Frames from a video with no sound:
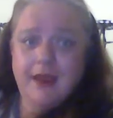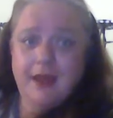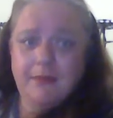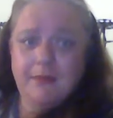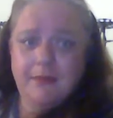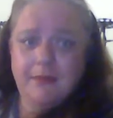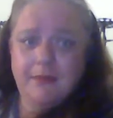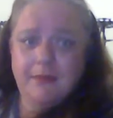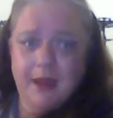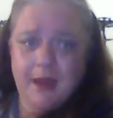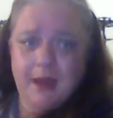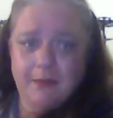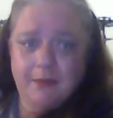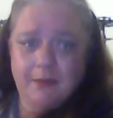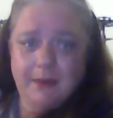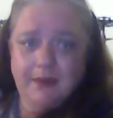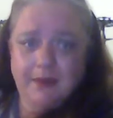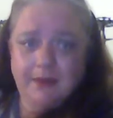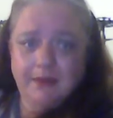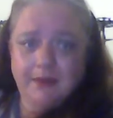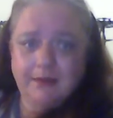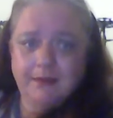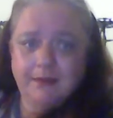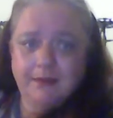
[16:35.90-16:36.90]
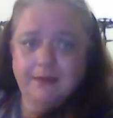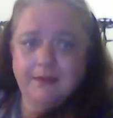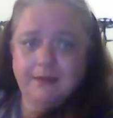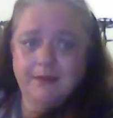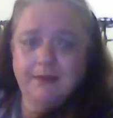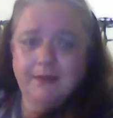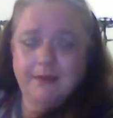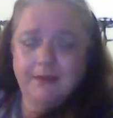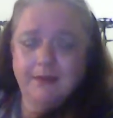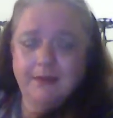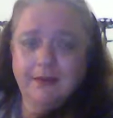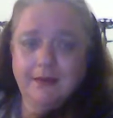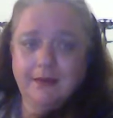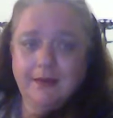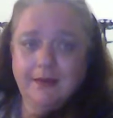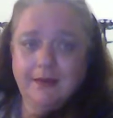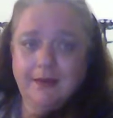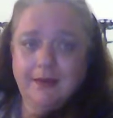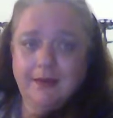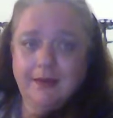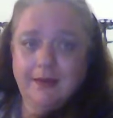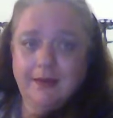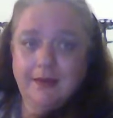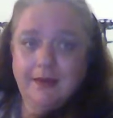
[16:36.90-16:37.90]
I'm happy.
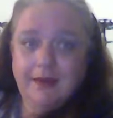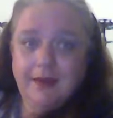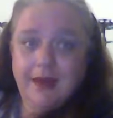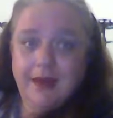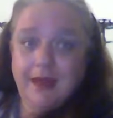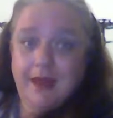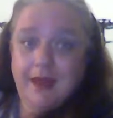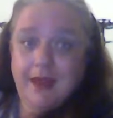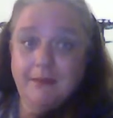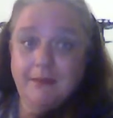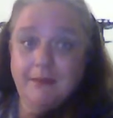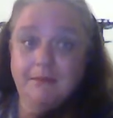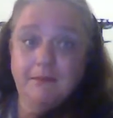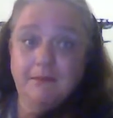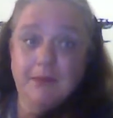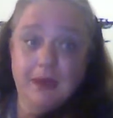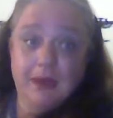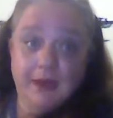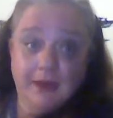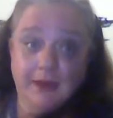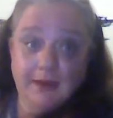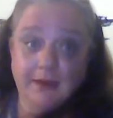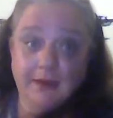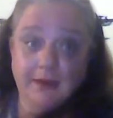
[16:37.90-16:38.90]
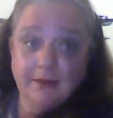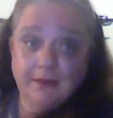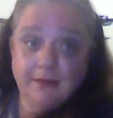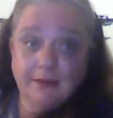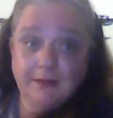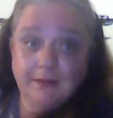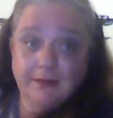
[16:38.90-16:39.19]
And I'm me.